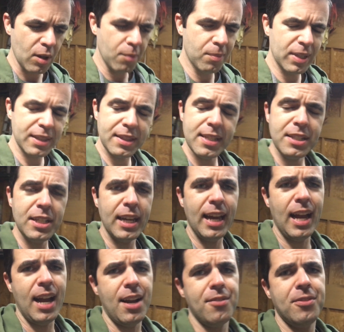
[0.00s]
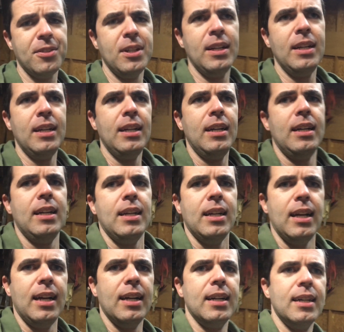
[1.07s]
But then you have
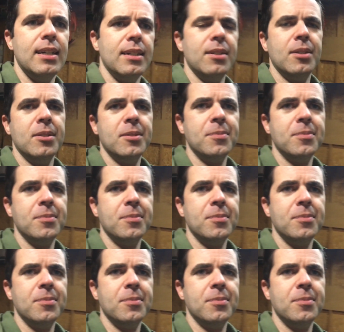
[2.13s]
uh,